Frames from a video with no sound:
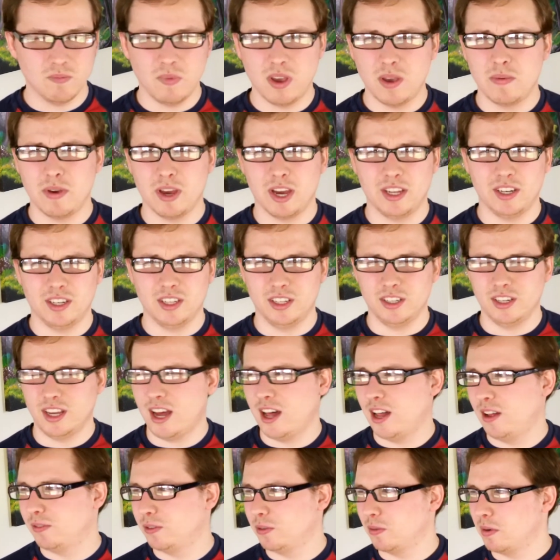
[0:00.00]
maybe I did.
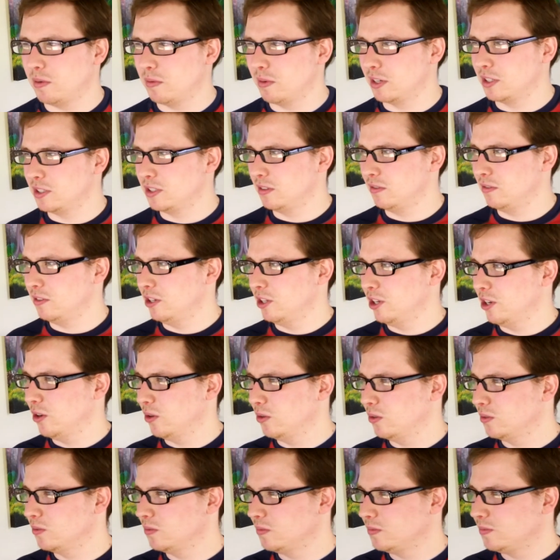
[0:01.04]
I'll have to rewatch the
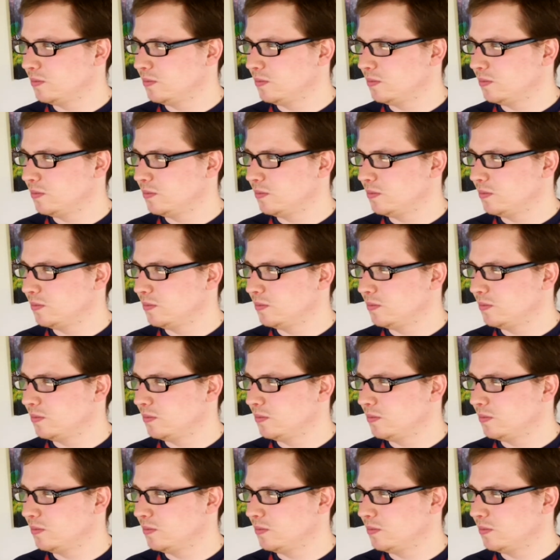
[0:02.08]
video.